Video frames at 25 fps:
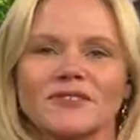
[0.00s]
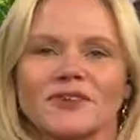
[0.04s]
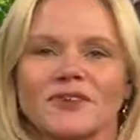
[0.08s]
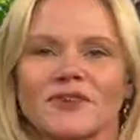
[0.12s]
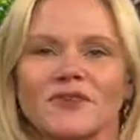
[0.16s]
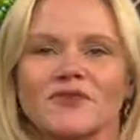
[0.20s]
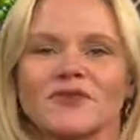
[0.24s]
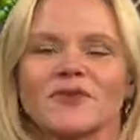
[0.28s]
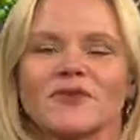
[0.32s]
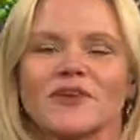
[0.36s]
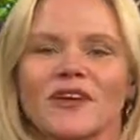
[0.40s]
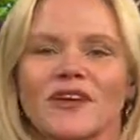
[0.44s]

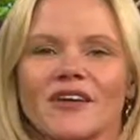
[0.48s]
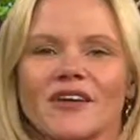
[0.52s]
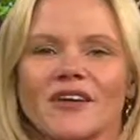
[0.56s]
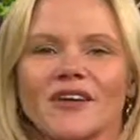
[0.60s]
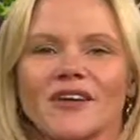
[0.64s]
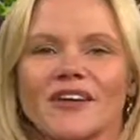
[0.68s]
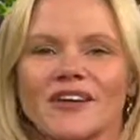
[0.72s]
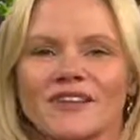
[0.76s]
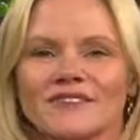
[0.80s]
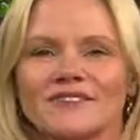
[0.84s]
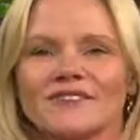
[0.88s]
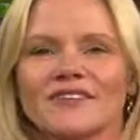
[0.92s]
So
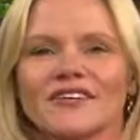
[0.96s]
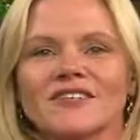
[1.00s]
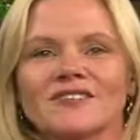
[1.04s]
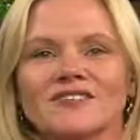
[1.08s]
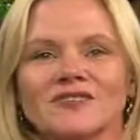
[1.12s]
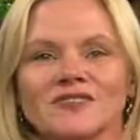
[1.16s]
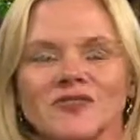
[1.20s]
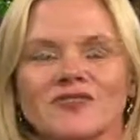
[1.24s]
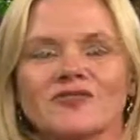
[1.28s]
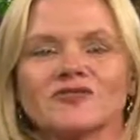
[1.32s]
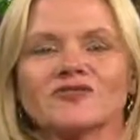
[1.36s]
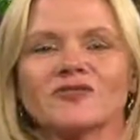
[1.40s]
yeah. it's
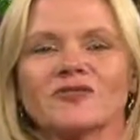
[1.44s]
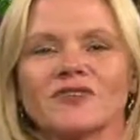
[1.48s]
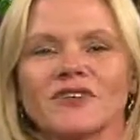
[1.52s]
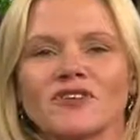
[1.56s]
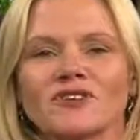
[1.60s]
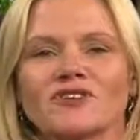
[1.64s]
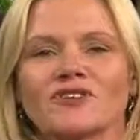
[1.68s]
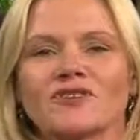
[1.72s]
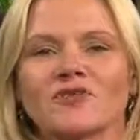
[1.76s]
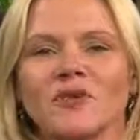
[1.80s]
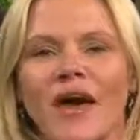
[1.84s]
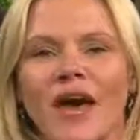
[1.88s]
it's those of
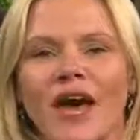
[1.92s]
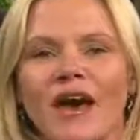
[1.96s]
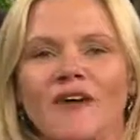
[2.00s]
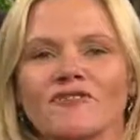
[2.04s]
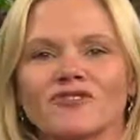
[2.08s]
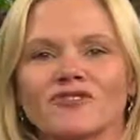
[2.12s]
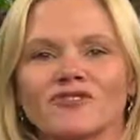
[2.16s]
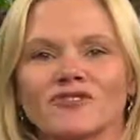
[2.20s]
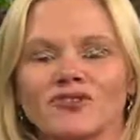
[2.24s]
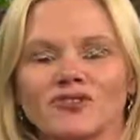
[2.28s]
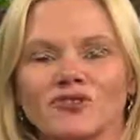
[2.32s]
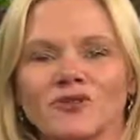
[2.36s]
us who
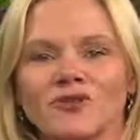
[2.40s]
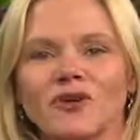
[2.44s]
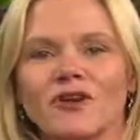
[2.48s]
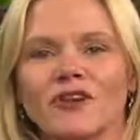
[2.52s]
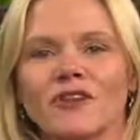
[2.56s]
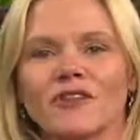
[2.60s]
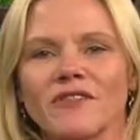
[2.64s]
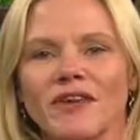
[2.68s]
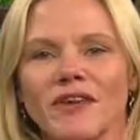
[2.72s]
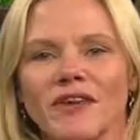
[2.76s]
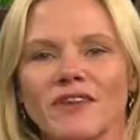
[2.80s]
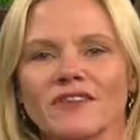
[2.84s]
have a
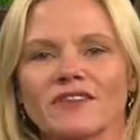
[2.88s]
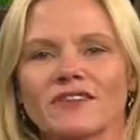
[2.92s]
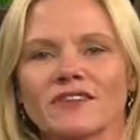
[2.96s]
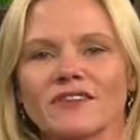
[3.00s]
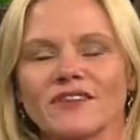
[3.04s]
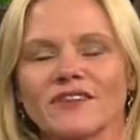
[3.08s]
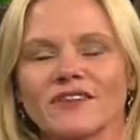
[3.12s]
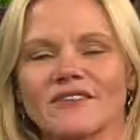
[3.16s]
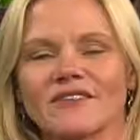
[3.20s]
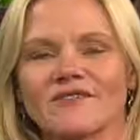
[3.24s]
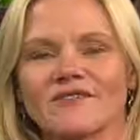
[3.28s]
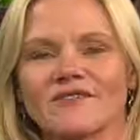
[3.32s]
story that
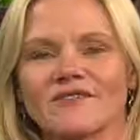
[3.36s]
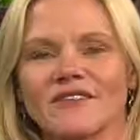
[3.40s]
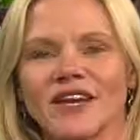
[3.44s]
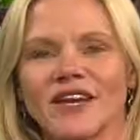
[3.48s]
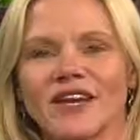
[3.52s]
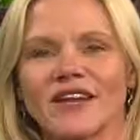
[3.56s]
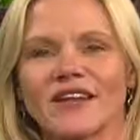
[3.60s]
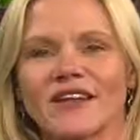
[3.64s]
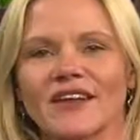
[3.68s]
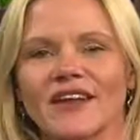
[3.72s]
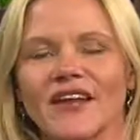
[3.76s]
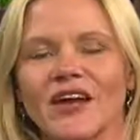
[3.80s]
uh,
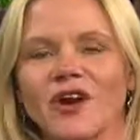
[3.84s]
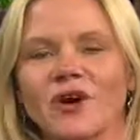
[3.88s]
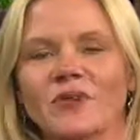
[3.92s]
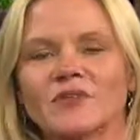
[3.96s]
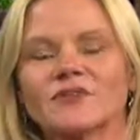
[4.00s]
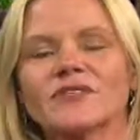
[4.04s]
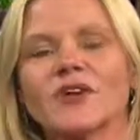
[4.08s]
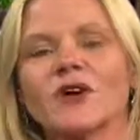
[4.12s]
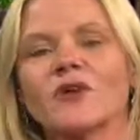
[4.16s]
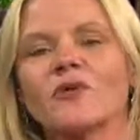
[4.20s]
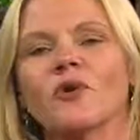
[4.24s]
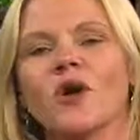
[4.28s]
that can
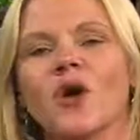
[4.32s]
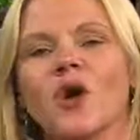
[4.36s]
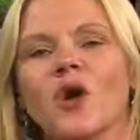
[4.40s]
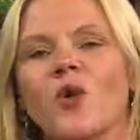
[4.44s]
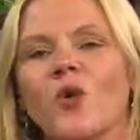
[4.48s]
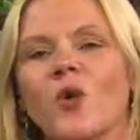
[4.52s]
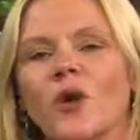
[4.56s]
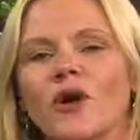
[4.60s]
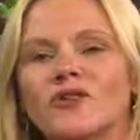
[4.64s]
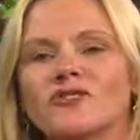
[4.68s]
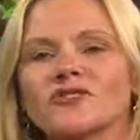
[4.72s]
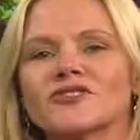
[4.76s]
help. So
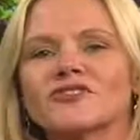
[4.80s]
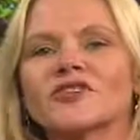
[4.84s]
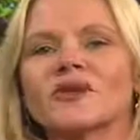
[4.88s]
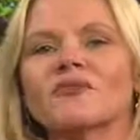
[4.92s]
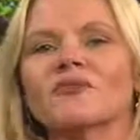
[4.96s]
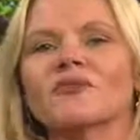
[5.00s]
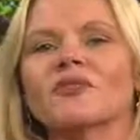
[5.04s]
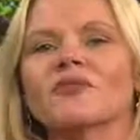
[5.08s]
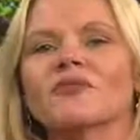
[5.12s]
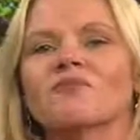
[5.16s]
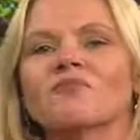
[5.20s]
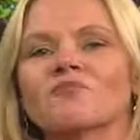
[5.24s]
what are
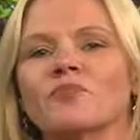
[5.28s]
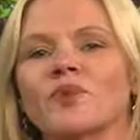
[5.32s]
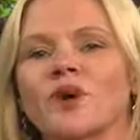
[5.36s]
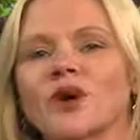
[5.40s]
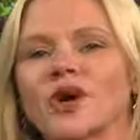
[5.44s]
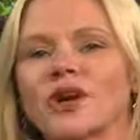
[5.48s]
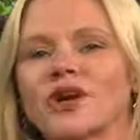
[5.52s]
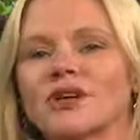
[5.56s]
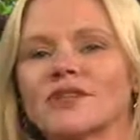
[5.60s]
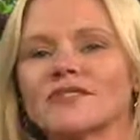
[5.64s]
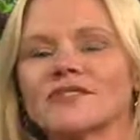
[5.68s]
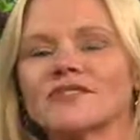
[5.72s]
some of the
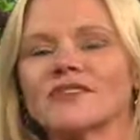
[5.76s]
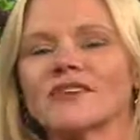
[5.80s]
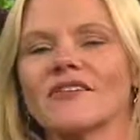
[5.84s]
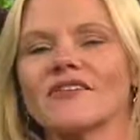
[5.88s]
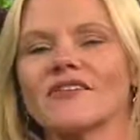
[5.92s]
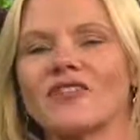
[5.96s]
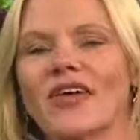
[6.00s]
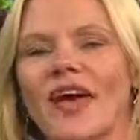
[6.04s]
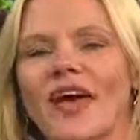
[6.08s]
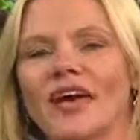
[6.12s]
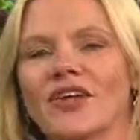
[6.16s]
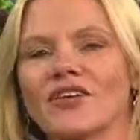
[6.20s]
books
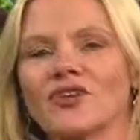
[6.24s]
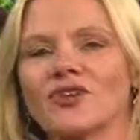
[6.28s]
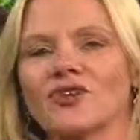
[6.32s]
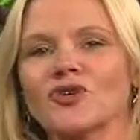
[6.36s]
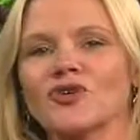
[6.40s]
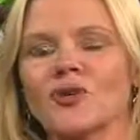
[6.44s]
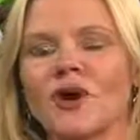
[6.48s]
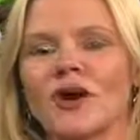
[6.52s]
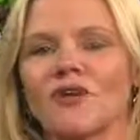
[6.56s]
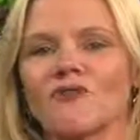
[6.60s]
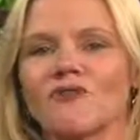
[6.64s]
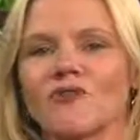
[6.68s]
that
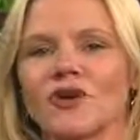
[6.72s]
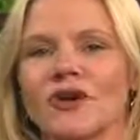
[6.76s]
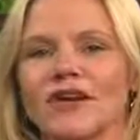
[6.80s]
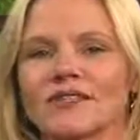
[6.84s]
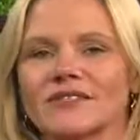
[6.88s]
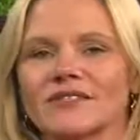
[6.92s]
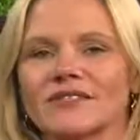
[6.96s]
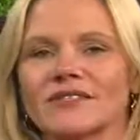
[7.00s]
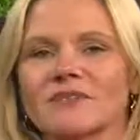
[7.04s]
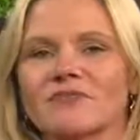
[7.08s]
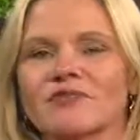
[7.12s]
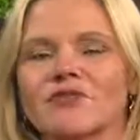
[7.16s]
you have
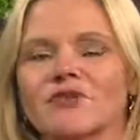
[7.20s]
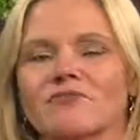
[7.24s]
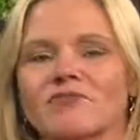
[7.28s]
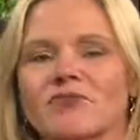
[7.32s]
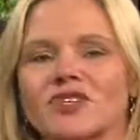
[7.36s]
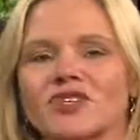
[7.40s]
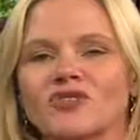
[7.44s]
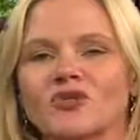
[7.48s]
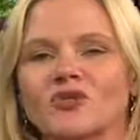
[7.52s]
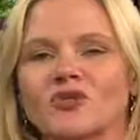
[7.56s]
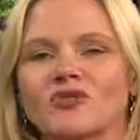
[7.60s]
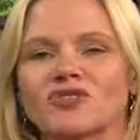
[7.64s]
read and some of the
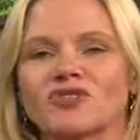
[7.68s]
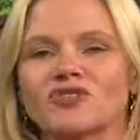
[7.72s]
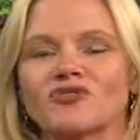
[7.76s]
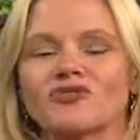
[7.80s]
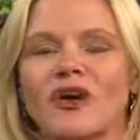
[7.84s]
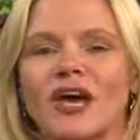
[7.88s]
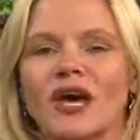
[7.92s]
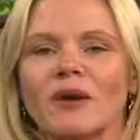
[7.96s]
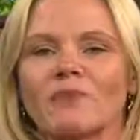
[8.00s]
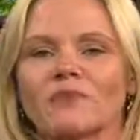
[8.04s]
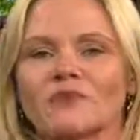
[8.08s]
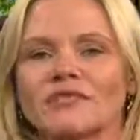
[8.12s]
mentors
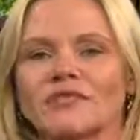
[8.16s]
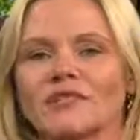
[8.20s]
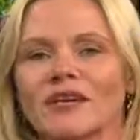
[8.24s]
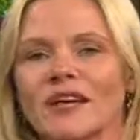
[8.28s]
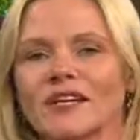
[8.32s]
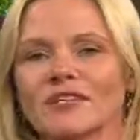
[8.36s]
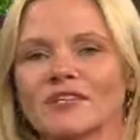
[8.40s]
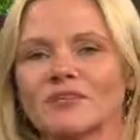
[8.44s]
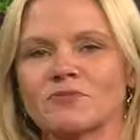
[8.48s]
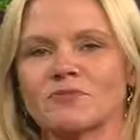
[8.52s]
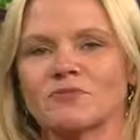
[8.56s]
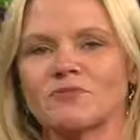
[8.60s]
you've had
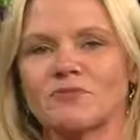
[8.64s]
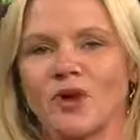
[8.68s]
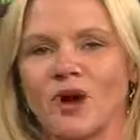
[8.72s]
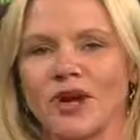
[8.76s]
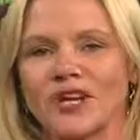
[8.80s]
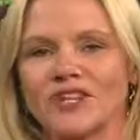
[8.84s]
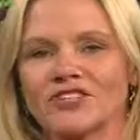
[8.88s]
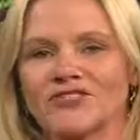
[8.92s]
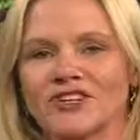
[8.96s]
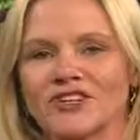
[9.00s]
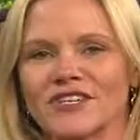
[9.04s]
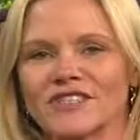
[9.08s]
besides
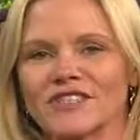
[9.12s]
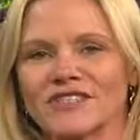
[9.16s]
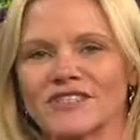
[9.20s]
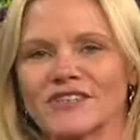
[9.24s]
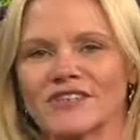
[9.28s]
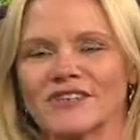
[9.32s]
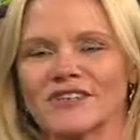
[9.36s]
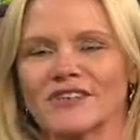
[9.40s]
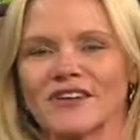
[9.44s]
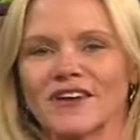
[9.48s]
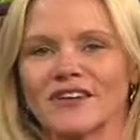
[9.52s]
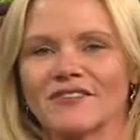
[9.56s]
Brian
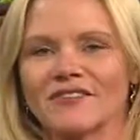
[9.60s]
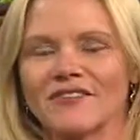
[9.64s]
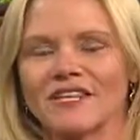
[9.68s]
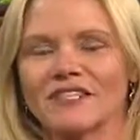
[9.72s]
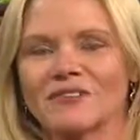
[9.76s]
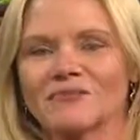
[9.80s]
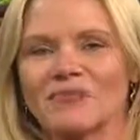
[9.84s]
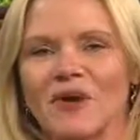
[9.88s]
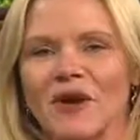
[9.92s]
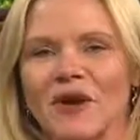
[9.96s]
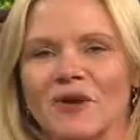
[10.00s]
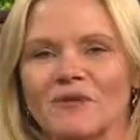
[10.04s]
Tracy and uh,
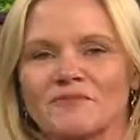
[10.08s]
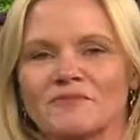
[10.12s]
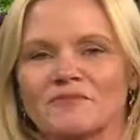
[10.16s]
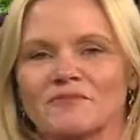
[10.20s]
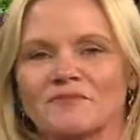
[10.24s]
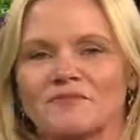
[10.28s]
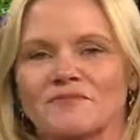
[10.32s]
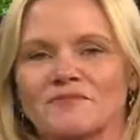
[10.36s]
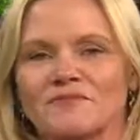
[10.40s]
Les Brown?